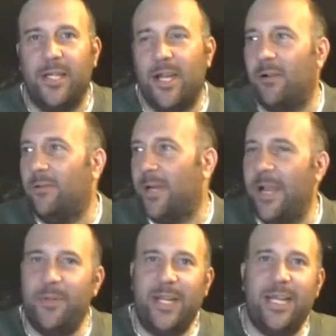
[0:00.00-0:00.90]
Now,
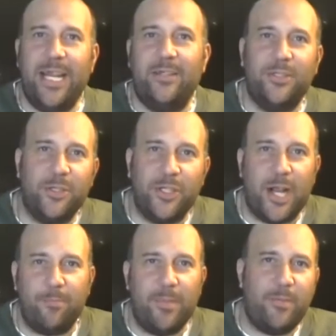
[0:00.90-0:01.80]
I've been getting out to the
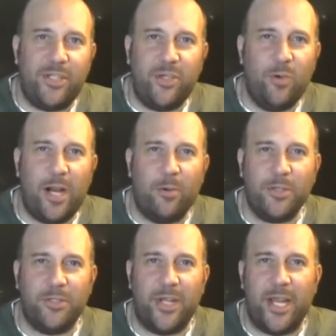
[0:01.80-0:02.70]
shop maybe two
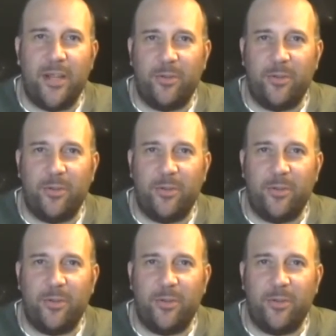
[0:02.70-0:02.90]
hours a day,